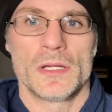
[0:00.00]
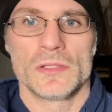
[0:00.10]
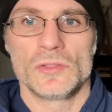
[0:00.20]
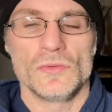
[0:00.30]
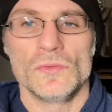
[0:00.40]

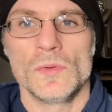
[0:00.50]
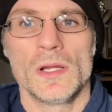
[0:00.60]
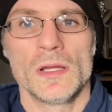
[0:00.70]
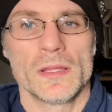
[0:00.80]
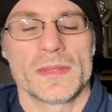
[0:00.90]
two
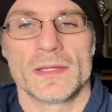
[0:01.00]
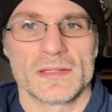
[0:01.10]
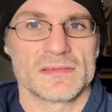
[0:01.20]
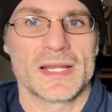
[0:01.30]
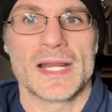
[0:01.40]

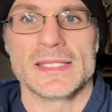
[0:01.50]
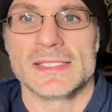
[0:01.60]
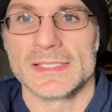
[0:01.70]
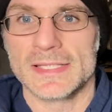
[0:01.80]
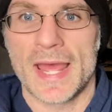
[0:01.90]
things that I
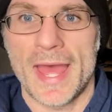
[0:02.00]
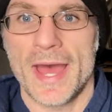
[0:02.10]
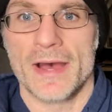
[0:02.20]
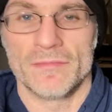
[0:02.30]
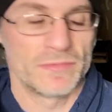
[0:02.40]
didn't have.